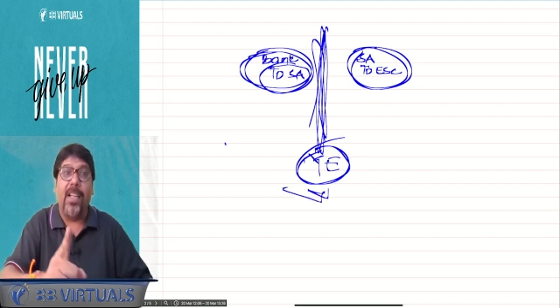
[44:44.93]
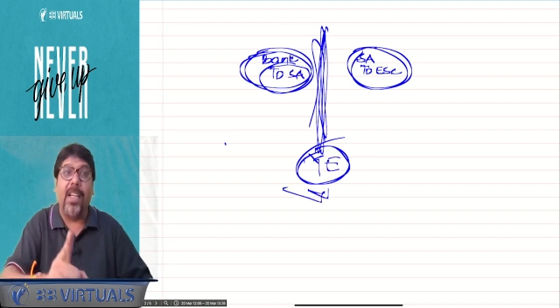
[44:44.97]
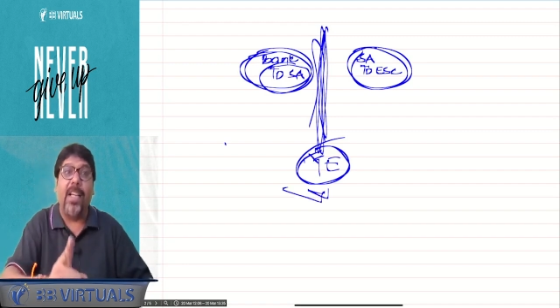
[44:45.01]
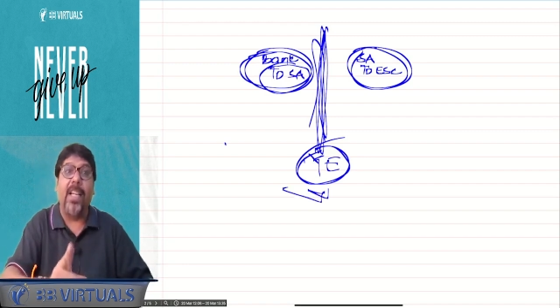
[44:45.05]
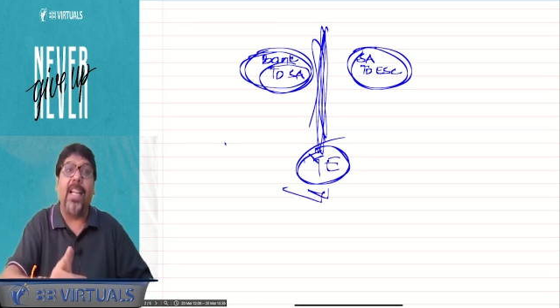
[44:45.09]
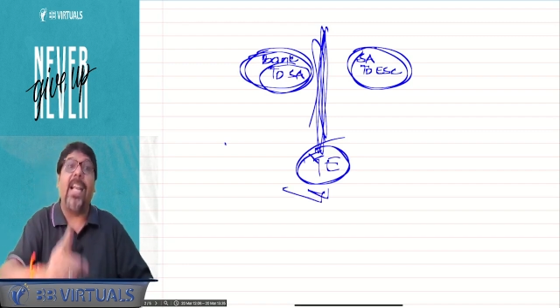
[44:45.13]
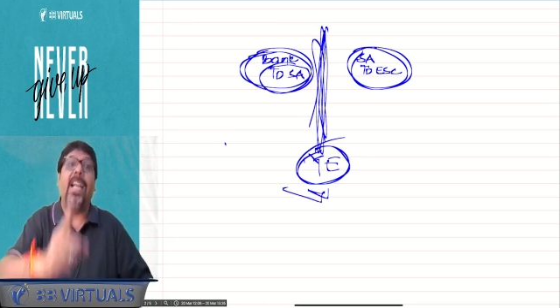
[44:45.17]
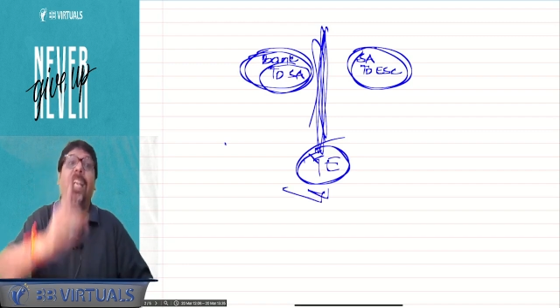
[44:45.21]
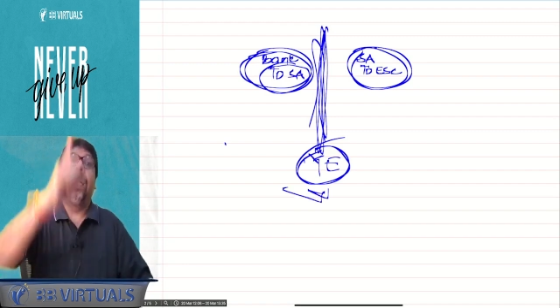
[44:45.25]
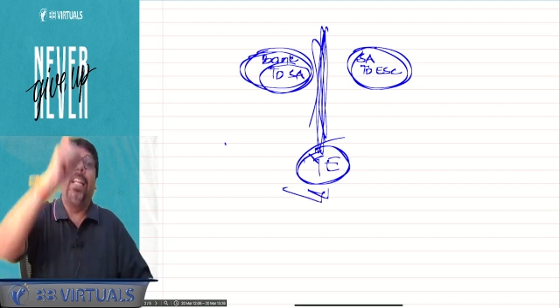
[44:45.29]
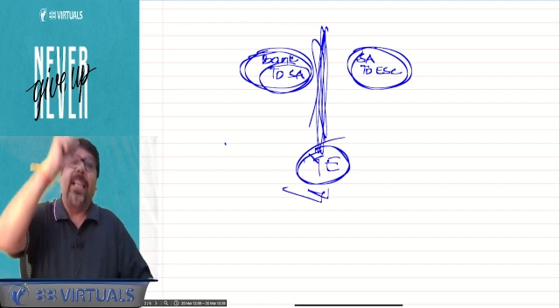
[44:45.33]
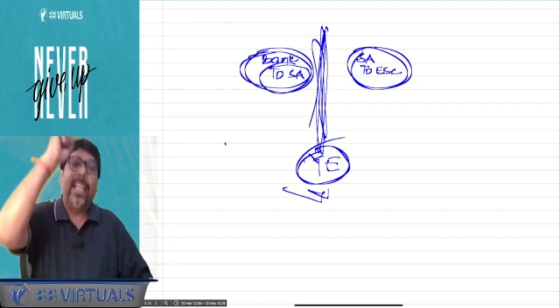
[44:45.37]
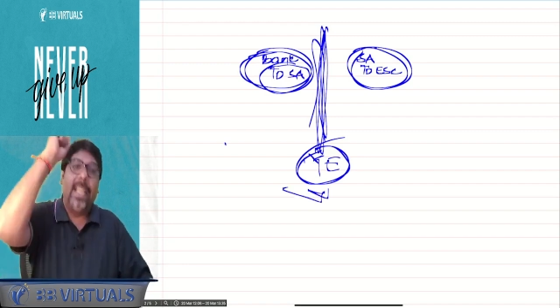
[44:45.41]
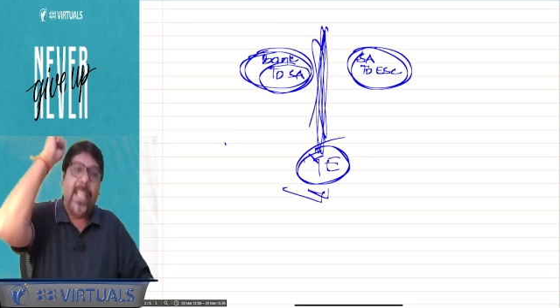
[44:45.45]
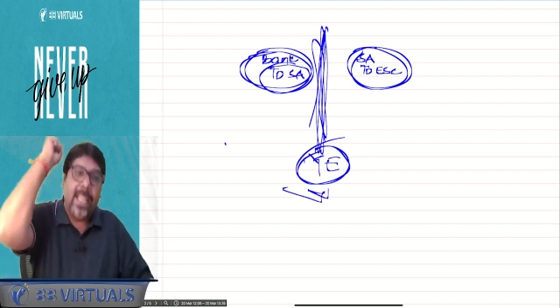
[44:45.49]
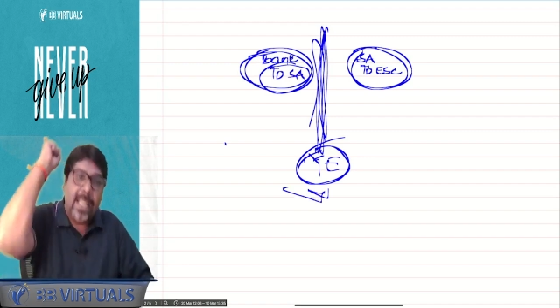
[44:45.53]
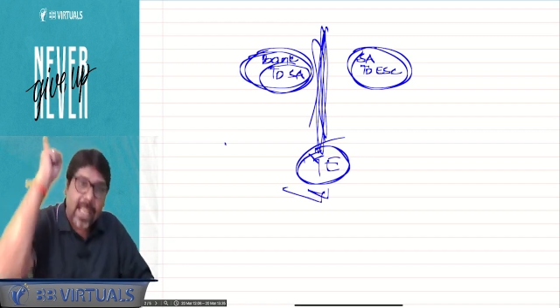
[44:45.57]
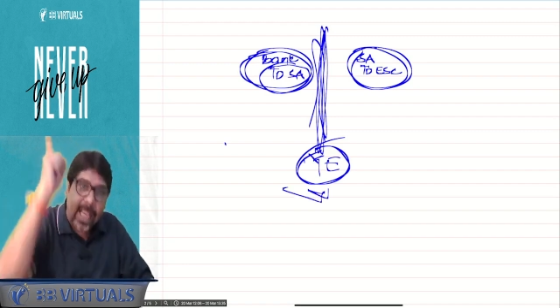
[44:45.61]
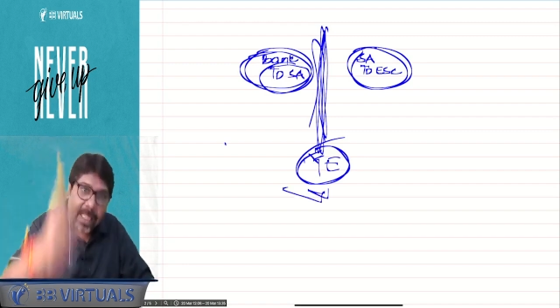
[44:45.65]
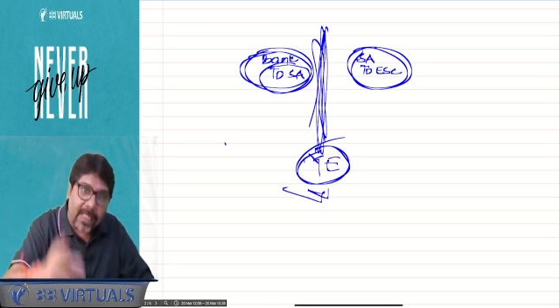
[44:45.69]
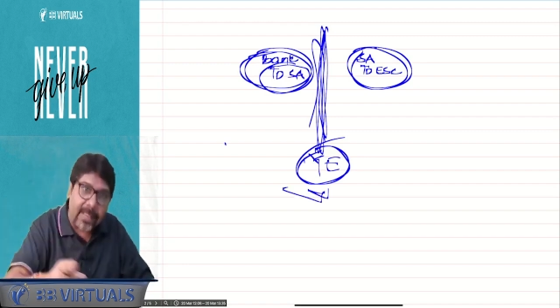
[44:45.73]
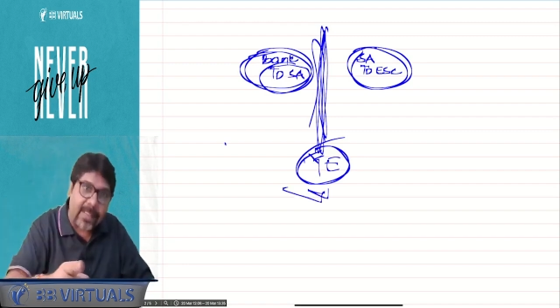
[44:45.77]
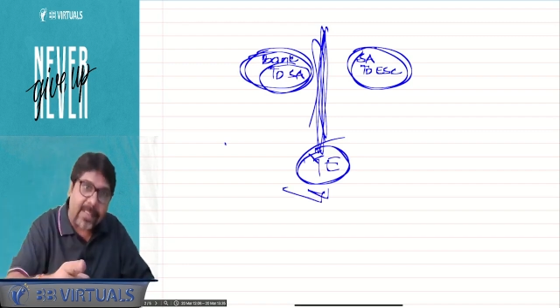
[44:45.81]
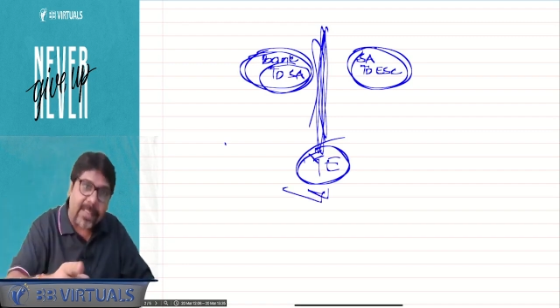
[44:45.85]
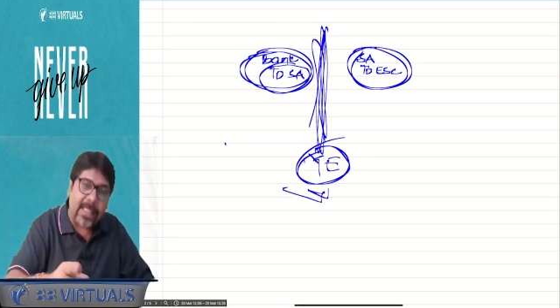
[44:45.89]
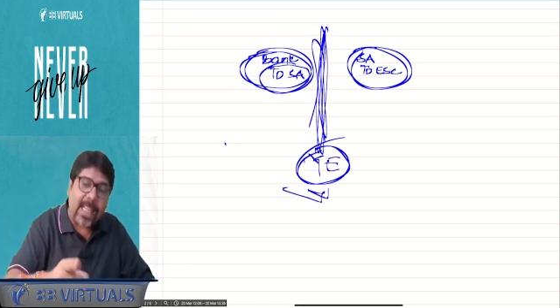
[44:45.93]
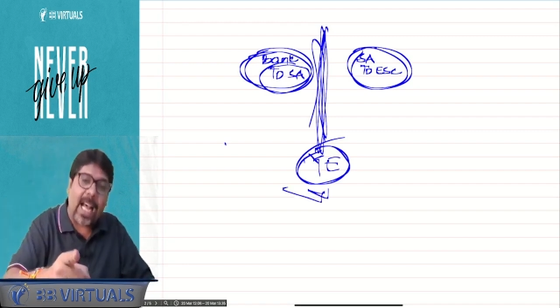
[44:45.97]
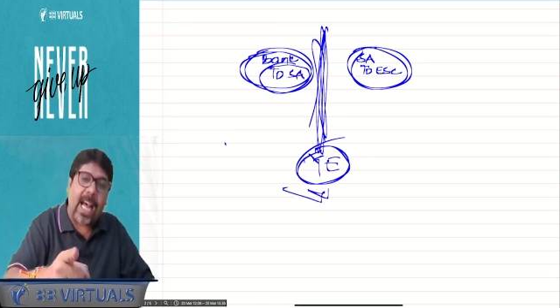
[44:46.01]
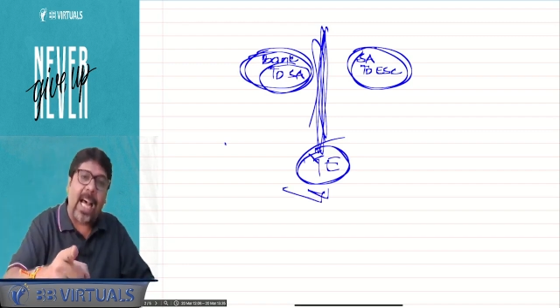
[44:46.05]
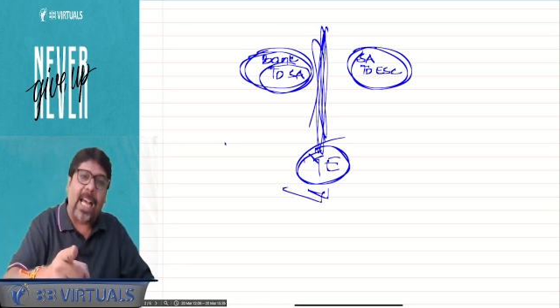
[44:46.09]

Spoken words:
year end? Yes.